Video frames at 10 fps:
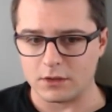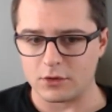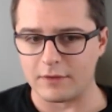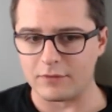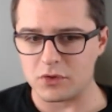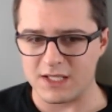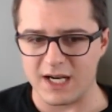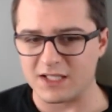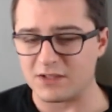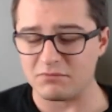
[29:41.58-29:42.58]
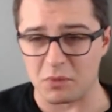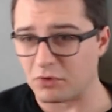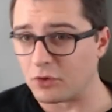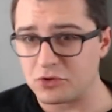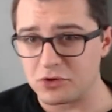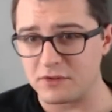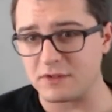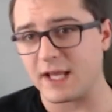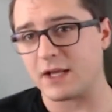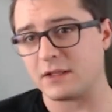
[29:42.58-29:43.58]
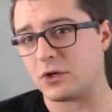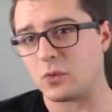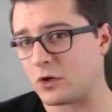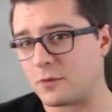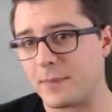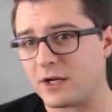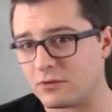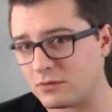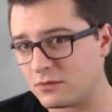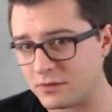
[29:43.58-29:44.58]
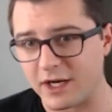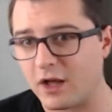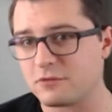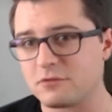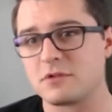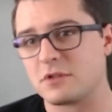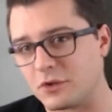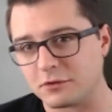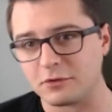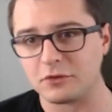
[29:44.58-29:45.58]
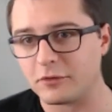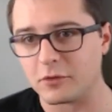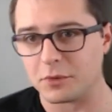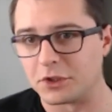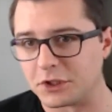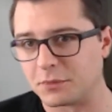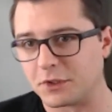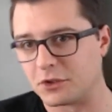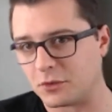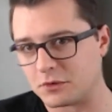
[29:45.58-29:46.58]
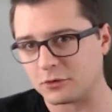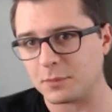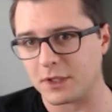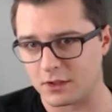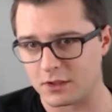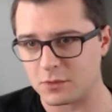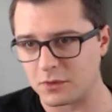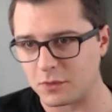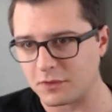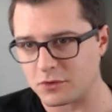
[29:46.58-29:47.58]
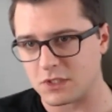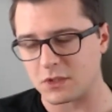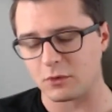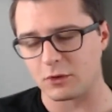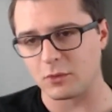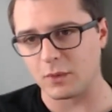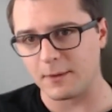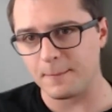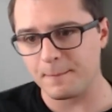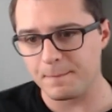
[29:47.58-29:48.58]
have you seen any approaches that, work better than others? There's no silver bullet, but, in your experience, what have you seen work well?